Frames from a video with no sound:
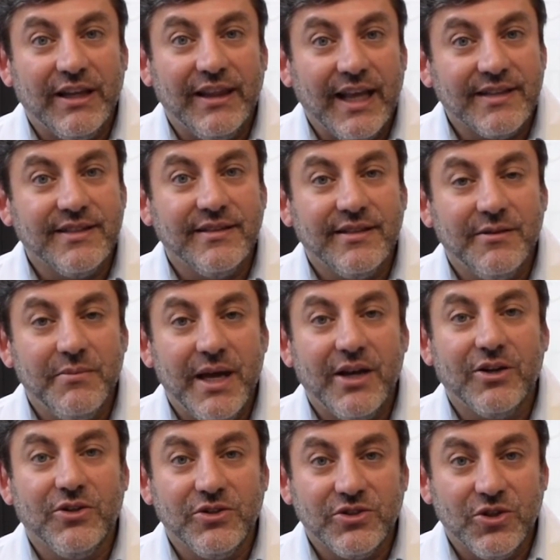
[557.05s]
at Lexington
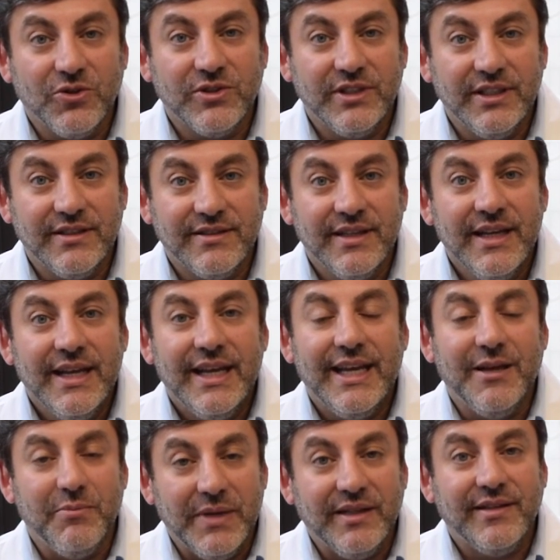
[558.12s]
Medical Associates
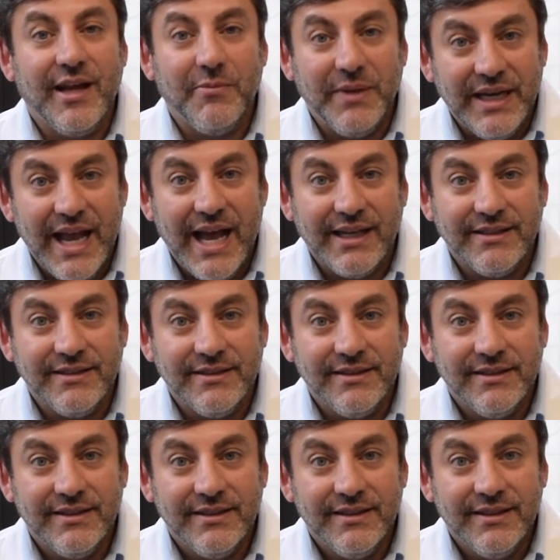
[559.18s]
in Midtown Manhattan.